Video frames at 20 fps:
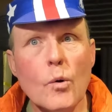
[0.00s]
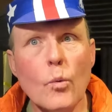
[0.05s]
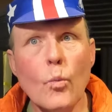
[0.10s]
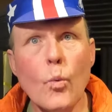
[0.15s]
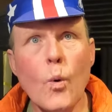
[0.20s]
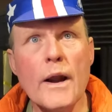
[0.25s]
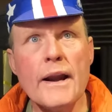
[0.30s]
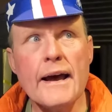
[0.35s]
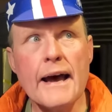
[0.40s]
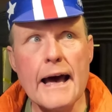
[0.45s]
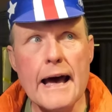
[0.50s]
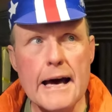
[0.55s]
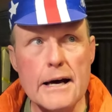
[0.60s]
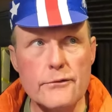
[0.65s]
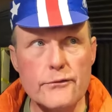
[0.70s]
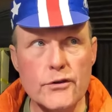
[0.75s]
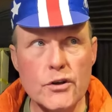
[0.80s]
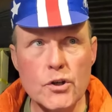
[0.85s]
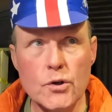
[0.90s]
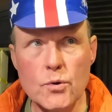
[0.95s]
when I
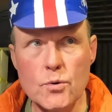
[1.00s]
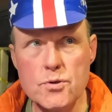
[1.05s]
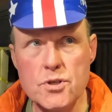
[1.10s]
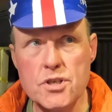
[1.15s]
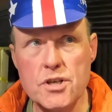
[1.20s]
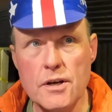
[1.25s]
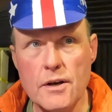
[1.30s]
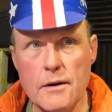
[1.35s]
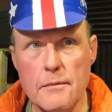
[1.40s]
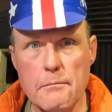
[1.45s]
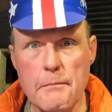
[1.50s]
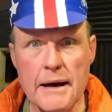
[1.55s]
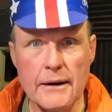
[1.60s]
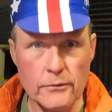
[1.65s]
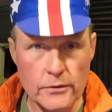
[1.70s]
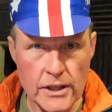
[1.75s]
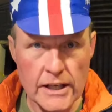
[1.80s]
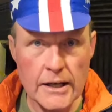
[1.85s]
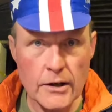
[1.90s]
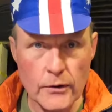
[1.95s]
have used
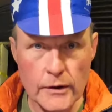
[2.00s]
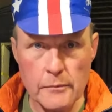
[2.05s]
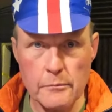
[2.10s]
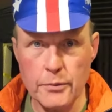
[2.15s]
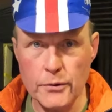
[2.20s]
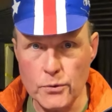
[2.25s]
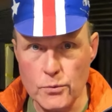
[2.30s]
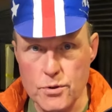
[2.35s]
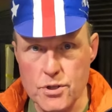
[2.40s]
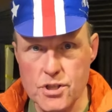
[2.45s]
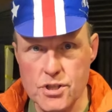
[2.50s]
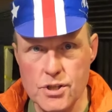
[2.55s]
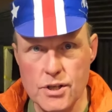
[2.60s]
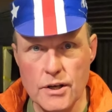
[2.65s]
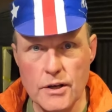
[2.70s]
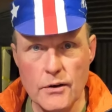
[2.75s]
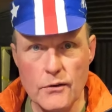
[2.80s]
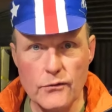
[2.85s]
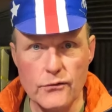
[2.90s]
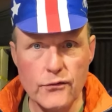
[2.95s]
mountaineering boots
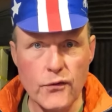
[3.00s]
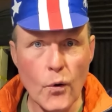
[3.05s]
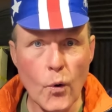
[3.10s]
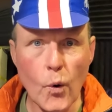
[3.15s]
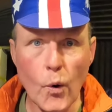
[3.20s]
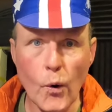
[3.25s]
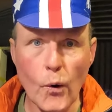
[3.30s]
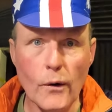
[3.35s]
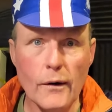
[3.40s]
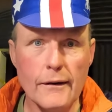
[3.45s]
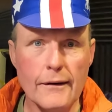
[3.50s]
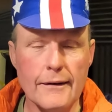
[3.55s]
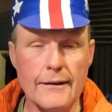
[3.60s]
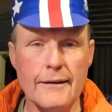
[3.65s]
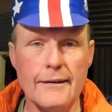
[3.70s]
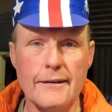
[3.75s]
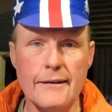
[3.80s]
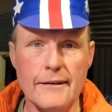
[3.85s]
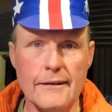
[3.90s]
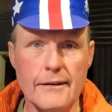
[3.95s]
for
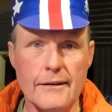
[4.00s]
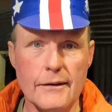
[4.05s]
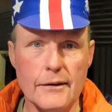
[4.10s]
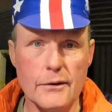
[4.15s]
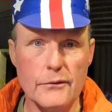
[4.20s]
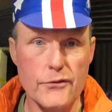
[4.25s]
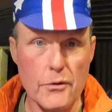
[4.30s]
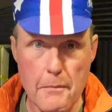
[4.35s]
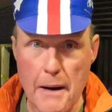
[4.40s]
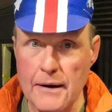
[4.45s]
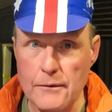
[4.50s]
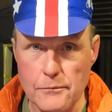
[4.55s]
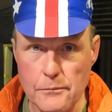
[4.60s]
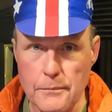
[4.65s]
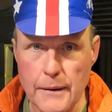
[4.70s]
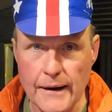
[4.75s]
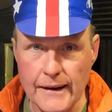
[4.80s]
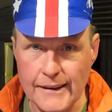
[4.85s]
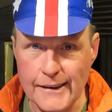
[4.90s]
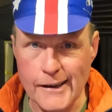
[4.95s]
mountain
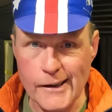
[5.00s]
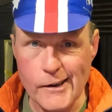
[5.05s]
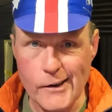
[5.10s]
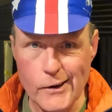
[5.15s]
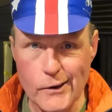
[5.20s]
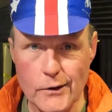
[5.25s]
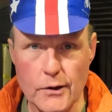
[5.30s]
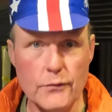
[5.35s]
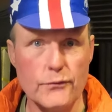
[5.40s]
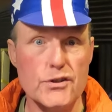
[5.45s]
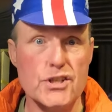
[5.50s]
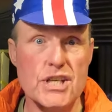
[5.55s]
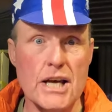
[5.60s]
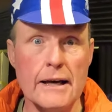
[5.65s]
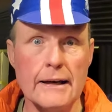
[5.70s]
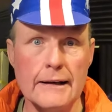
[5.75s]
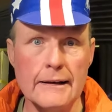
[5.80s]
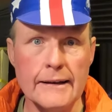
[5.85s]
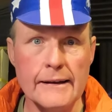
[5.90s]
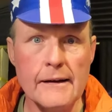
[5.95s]
biking, for
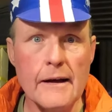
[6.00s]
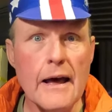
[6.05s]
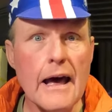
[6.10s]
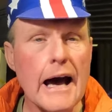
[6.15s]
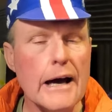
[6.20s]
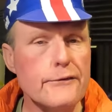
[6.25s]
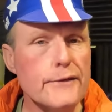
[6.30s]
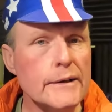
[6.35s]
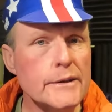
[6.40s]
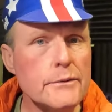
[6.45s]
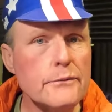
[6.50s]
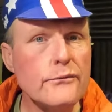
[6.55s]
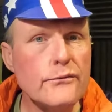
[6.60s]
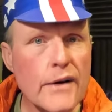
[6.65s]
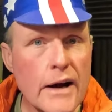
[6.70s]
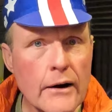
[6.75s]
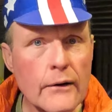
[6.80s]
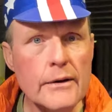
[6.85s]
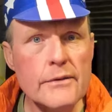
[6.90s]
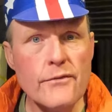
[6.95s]
cycling, I found them
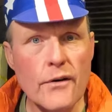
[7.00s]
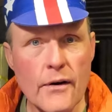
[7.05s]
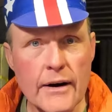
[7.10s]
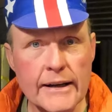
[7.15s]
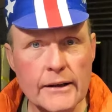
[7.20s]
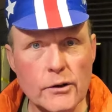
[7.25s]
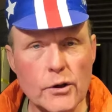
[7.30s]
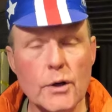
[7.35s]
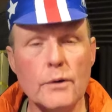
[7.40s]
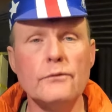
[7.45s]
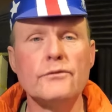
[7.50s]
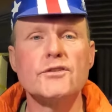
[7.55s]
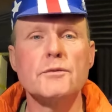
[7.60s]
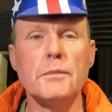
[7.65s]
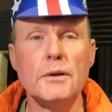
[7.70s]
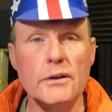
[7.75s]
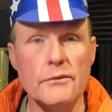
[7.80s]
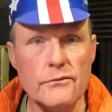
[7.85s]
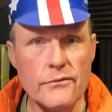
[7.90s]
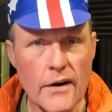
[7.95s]
very, very
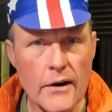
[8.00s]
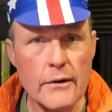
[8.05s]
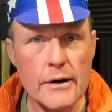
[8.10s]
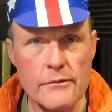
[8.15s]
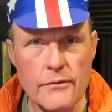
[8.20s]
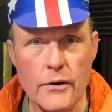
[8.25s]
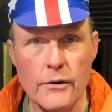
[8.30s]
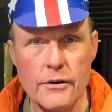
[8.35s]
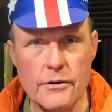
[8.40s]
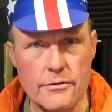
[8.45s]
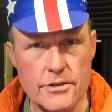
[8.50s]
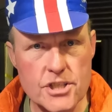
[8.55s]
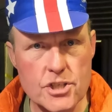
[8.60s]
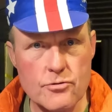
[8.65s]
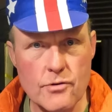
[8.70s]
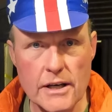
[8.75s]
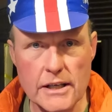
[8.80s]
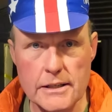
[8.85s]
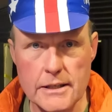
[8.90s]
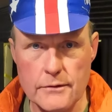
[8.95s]
uncomfortable and very, very
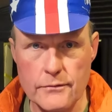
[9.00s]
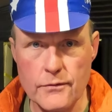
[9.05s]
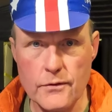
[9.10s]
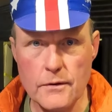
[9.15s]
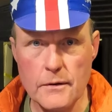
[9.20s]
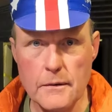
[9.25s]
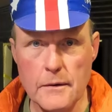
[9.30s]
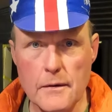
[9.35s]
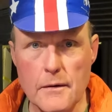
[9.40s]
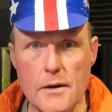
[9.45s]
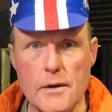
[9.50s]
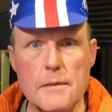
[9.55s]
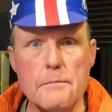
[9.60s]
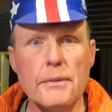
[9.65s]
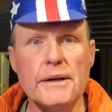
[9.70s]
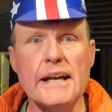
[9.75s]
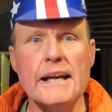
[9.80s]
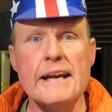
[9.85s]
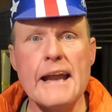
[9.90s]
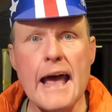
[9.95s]
restrictive.
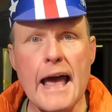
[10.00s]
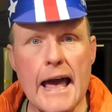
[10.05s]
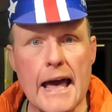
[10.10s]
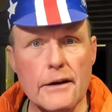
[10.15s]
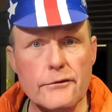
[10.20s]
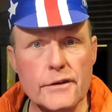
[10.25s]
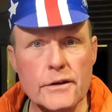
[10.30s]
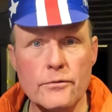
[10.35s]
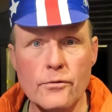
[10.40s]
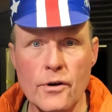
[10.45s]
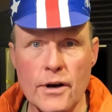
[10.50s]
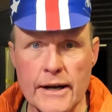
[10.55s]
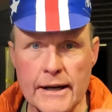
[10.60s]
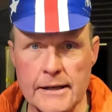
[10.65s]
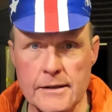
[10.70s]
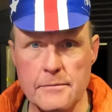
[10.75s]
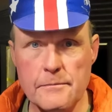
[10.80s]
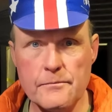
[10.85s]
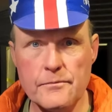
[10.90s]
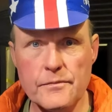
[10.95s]
But in heavy
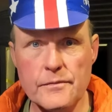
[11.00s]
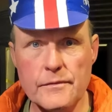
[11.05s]
rain,